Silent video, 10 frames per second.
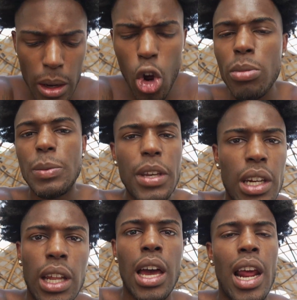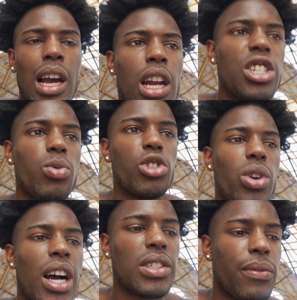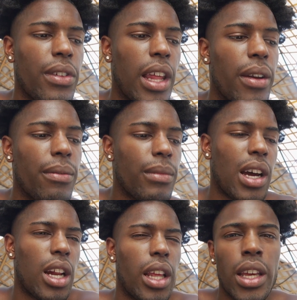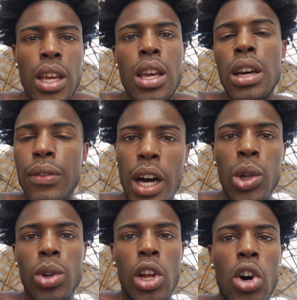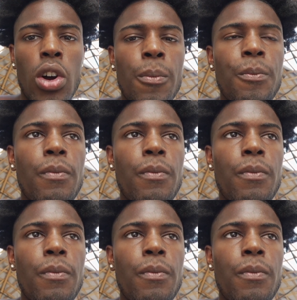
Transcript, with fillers: I know I'm speaking a lot and I kind of just want you guys to like kind of like follow along.